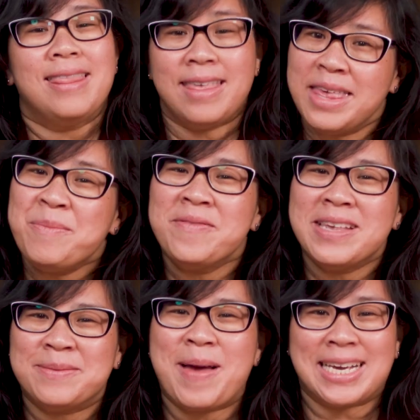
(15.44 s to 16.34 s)
The theme of
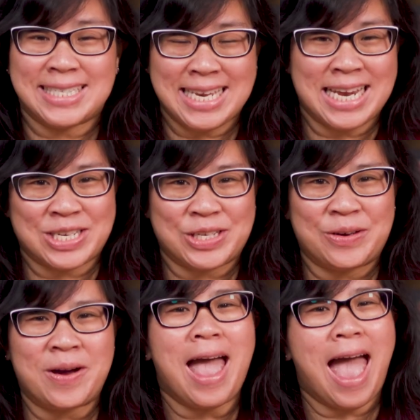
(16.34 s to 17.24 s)
this magazine
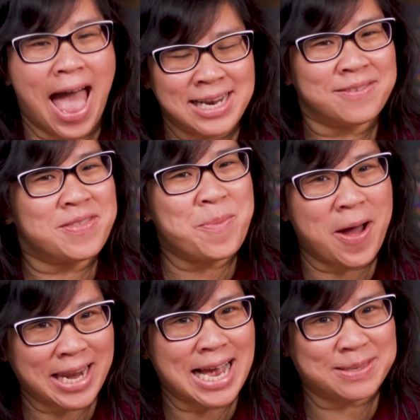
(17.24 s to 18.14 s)
issue and of the
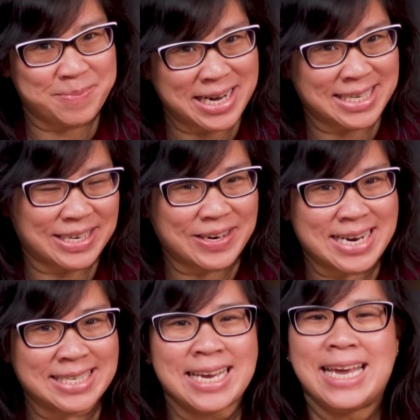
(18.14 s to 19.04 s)
podcast mini-series